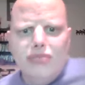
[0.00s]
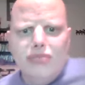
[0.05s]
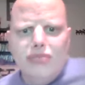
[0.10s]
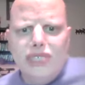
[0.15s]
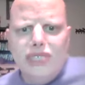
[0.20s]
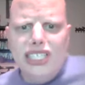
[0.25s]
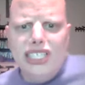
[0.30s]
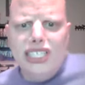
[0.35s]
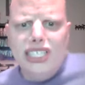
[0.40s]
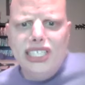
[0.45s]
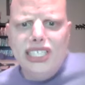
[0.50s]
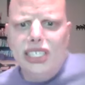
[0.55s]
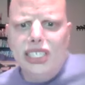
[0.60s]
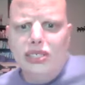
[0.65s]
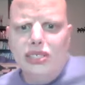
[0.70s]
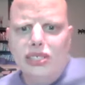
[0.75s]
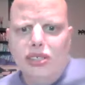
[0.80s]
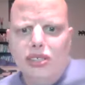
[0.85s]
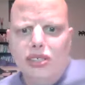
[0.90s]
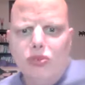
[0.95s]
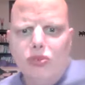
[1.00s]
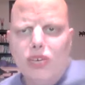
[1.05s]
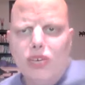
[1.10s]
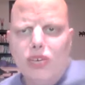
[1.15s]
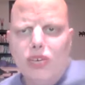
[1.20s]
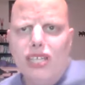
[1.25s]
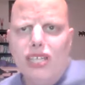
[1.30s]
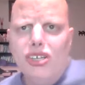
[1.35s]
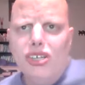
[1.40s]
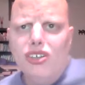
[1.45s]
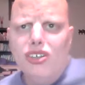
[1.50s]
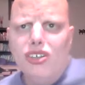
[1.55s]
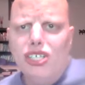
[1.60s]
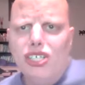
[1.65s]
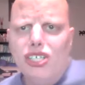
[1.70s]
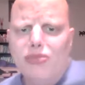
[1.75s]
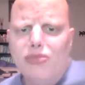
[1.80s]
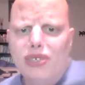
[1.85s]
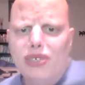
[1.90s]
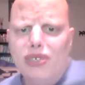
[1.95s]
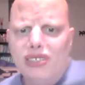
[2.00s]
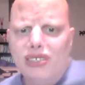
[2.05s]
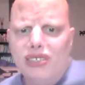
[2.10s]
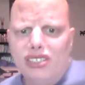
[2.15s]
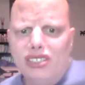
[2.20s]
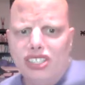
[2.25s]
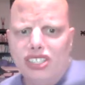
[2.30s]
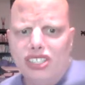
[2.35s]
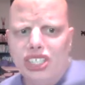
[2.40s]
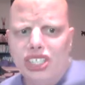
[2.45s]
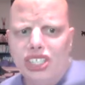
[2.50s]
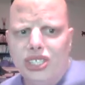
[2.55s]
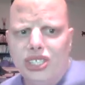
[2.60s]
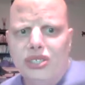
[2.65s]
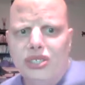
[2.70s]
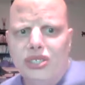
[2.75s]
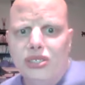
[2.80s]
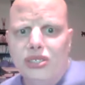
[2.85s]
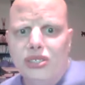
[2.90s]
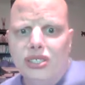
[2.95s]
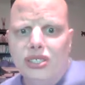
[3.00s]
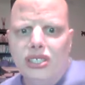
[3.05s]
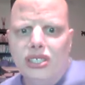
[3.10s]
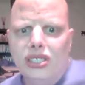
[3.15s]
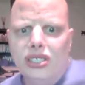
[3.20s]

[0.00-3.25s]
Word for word: Nintendo, when you go to make to